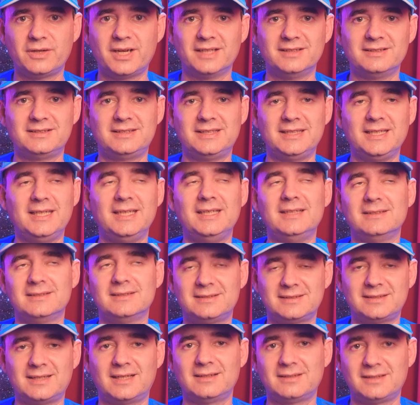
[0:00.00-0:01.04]
you can see in
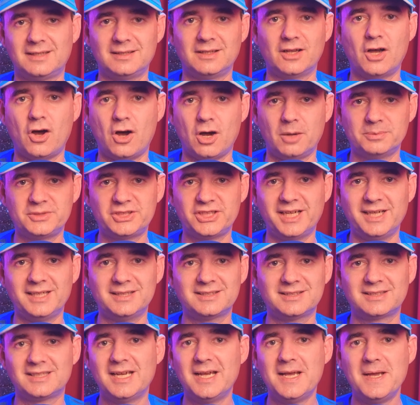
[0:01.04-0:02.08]
certain
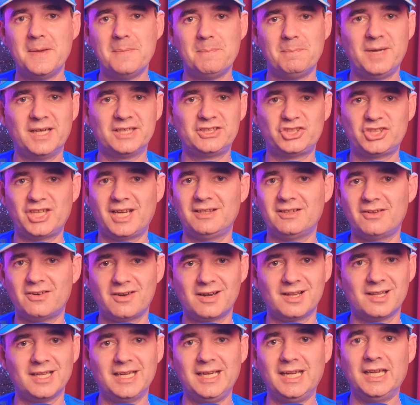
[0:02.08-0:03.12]
objects, but
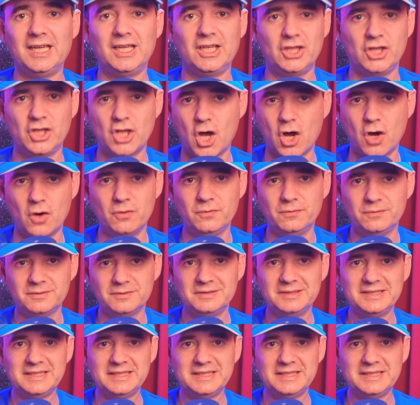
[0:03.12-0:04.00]
generally no.